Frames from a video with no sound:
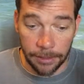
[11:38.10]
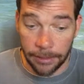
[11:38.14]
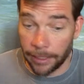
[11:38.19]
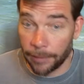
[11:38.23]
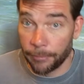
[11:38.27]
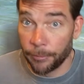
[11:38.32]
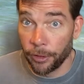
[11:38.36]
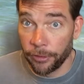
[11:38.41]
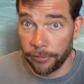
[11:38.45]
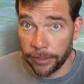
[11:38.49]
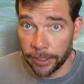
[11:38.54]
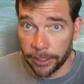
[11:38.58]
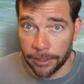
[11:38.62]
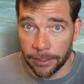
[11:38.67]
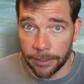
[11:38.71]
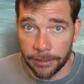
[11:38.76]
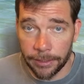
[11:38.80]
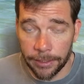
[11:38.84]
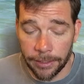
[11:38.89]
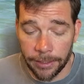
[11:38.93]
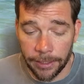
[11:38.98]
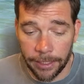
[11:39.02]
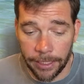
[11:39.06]
Now, moving
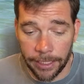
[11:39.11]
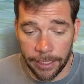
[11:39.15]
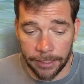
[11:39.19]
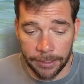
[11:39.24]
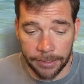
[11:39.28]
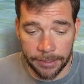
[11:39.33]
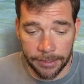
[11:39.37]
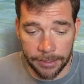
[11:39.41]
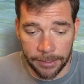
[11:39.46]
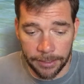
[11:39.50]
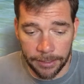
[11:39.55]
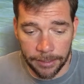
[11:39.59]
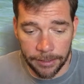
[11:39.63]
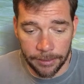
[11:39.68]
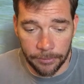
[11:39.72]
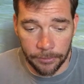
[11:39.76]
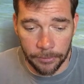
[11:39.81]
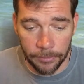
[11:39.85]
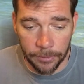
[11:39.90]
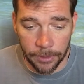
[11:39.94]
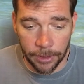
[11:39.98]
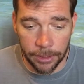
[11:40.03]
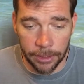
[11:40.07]
on to the next,
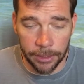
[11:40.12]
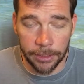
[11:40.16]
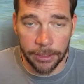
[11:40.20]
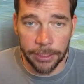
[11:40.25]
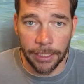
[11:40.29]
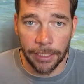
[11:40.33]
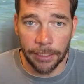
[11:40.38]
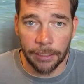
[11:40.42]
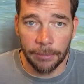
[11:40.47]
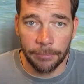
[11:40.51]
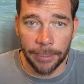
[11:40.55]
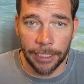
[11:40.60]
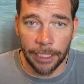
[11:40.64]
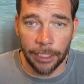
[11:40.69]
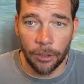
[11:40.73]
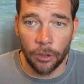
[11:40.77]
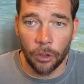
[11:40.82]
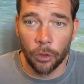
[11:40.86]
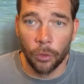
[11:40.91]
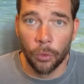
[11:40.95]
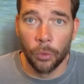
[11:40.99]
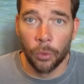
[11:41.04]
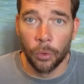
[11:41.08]
we're going to talk
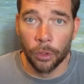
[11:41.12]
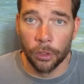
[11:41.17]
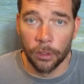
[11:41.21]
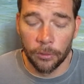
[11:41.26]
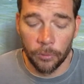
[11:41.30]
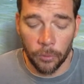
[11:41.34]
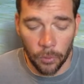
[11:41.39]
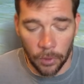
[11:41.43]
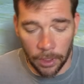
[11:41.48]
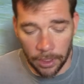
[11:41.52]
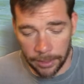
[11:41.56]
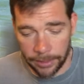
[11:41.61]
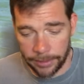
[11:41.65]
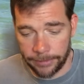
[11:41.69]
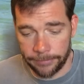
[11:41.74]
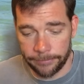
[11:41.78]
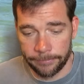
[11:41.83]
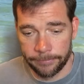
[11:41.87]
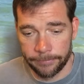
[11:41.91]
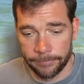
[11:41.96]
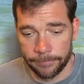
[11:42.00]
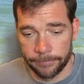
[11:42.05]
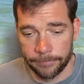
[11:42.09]
about Award Wallet.
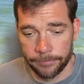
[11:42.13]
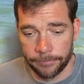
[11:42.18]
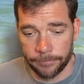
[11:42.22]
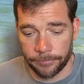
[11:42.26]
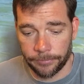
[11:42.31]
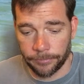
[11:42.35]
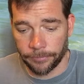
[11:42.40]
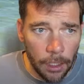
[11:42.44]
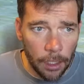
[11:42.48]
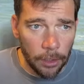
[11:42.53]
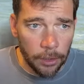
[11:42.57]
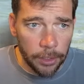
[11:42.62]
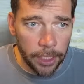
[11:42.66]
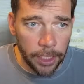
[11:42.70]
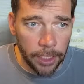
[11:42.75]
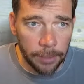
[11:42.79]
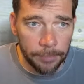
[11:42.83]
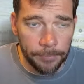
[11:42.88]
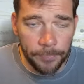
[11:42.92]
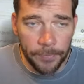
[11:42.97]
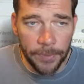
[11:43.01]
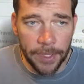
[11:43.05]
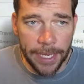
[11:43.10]

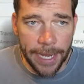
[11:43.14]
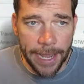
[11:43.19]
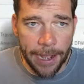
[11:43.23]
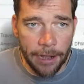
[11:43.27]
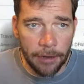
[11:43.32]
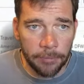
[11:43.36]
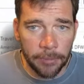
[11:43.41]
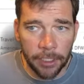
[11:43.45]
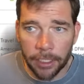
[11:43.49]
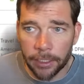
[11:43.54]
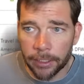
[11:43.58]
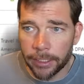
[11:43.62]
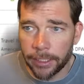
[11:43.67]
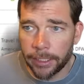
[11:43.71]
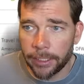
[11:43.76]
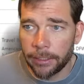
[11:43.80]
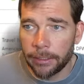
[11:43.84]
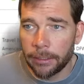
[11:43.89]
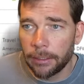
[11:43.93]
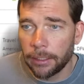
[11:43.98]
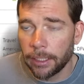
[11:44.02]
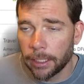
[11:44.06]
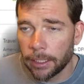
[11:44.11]
Okay, now I'm logged
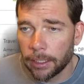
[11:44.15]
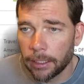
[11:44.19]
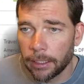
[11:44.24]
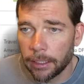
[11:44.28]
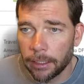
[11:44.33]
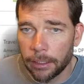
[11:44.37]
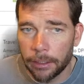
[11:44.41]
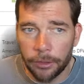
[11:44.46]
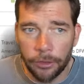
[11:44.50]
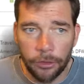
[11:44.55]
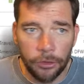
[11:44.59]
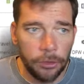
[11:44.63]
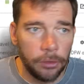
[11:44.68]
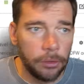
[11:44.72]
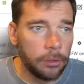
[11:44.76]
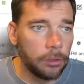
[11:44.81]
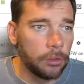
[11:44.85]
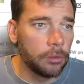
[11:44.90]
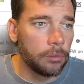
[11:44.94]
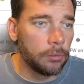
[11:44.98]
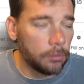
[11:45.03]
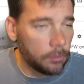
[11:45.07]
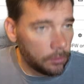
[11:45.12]
in, and
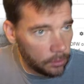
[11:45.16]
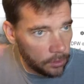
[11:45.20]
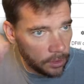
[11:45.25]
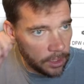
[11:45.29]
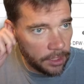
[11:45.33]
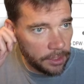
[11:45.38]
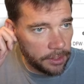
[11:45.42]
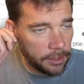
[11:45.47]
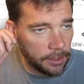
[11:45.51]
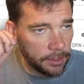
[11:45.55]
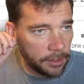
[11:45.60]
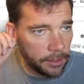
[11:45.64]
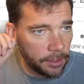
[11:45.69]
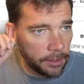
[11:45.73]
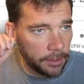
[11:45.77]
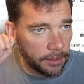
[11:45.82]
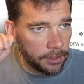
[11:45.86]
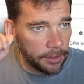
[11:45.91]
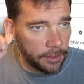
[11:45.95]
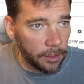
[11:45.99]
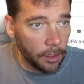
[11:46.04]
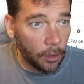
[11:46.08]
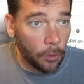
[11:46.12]
this
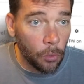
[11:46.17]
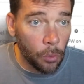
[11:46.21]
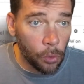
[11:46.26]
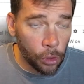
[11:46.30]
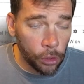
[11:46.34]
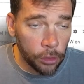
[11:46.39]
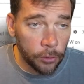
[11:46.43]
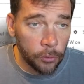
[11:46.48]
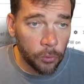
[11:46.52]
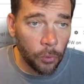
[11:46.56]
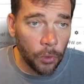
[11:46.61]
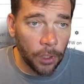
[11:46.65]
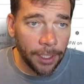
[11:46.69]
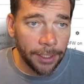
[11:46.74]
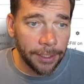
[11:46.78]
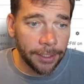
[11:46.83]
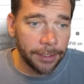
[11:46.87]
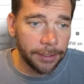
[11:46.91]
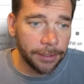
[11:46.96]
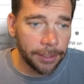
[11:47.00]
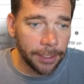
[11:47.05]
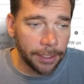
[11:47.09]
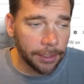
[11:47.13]
is
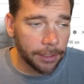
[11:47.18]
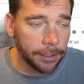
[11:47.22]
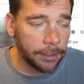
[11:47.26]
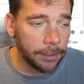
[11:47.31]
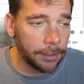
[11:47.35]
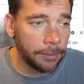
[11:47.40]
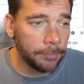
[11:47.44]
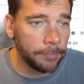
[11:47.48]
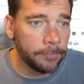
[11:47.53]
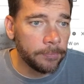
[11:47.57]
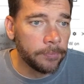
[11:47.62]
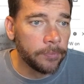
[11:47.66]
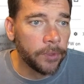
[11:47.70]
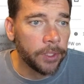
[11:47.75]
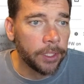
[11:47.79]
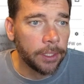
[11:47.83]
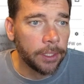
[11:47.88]
awardwallet.com,